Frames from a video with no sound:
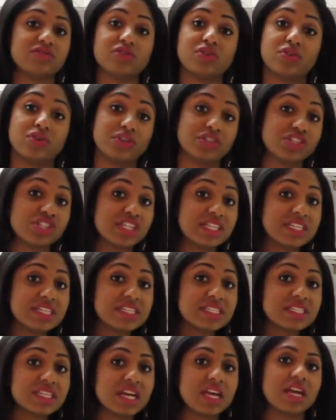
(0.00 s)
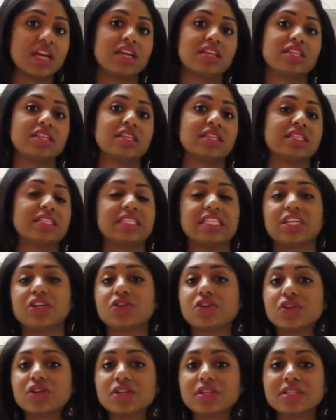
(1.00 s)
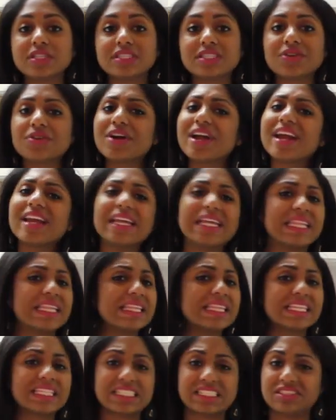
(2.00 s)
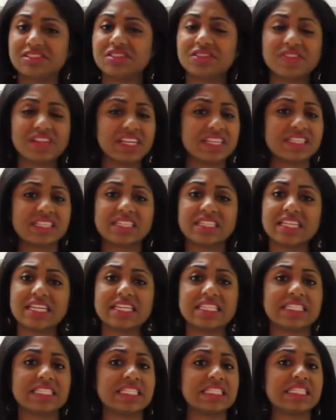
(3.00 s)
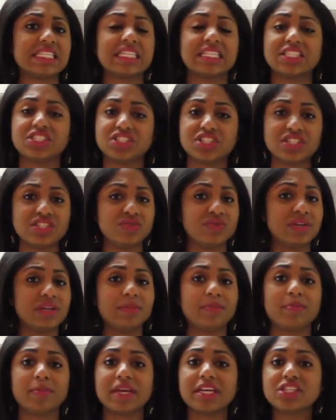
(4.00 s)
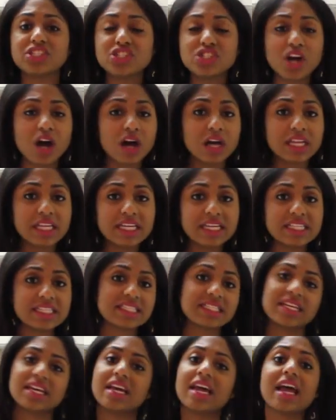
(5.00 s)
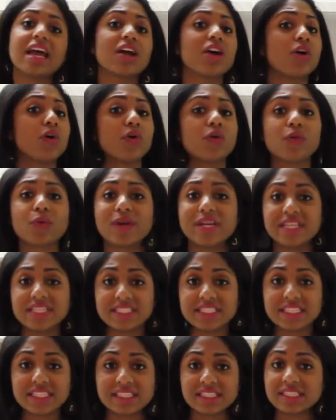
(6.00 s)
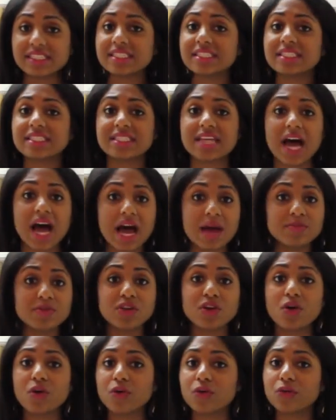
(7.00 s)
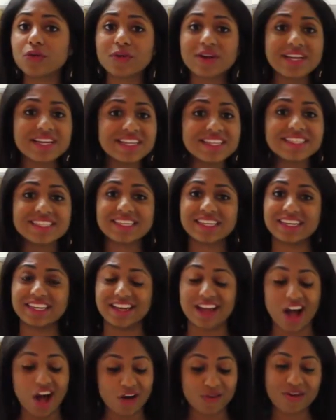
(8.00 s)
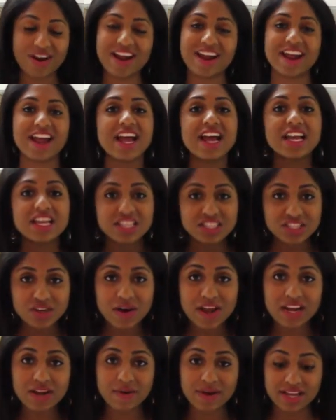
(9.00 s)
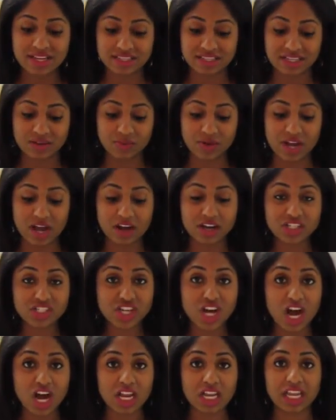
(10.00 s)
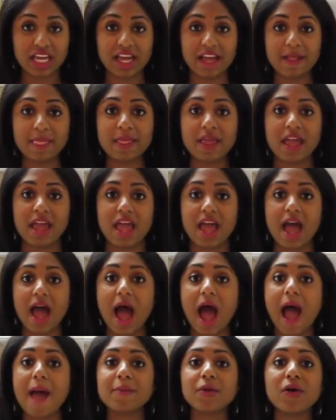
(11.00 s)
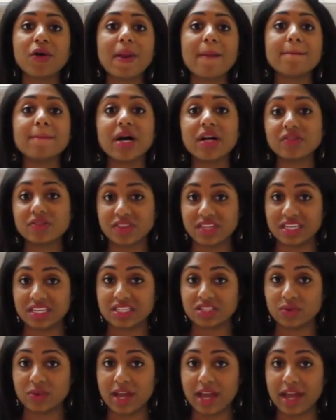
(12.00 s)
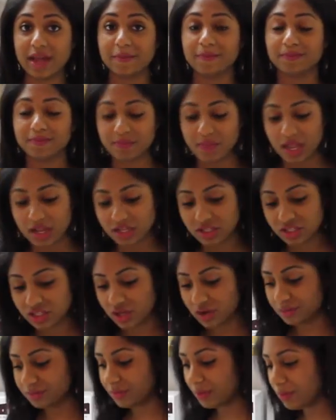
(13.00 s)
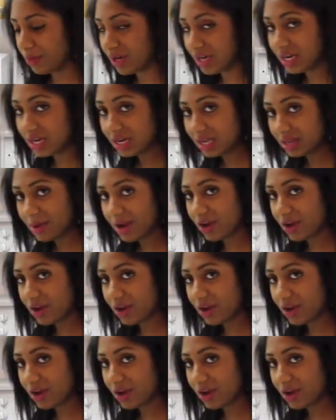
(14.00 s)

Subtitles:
Hershey's, Snickers, or anything that you think is going to taste delicious. You can mix chocolates, go crazy. This is the time to go crazy. All right, so anyways, we got our chocolate. I'm going to melt this, okay? So put it in the